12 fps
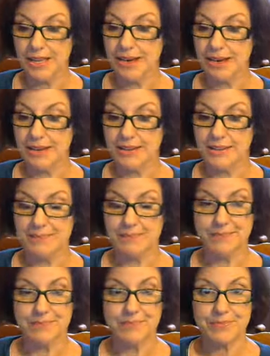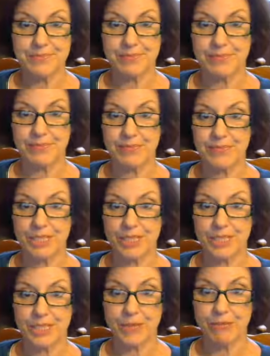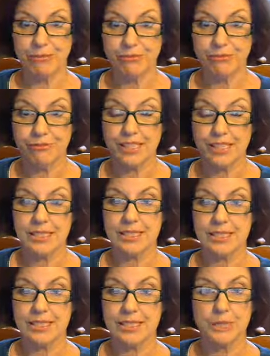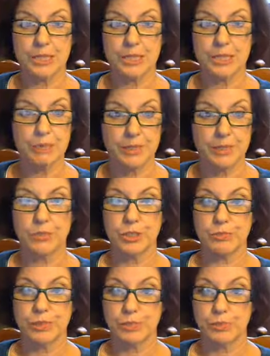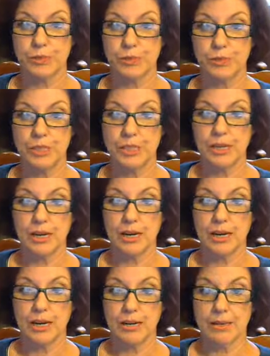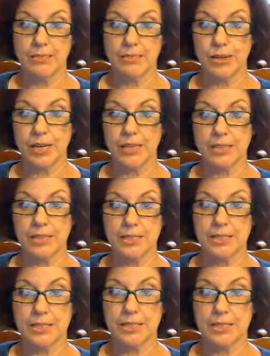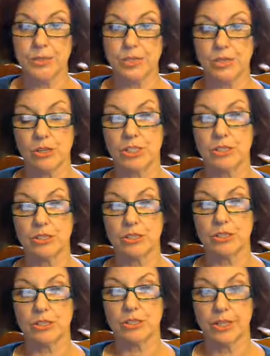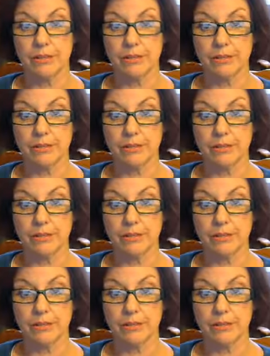Um, it's been fun seeing people, being with people, trying not to get too exhausted or ill.